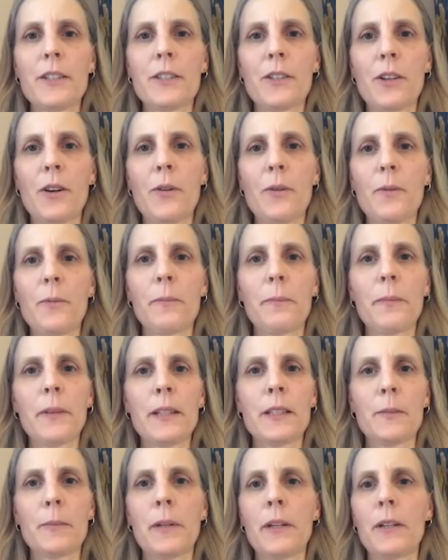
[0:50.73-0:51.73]
So
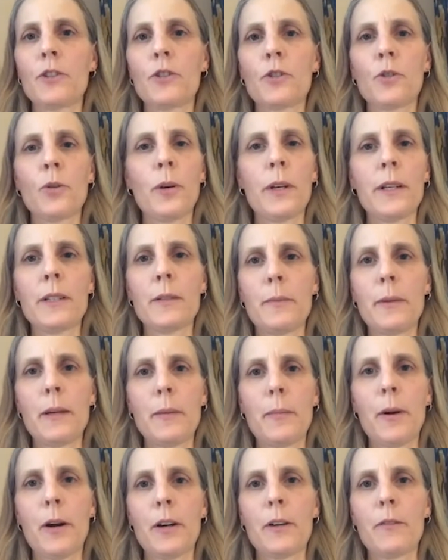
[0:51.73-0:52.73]
it's been a joy to be
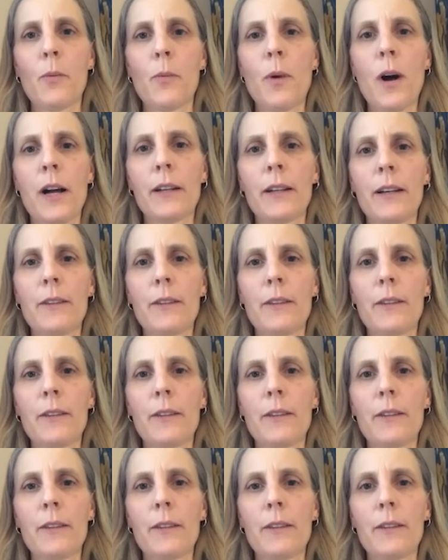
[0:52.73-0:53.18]
a part of Awana.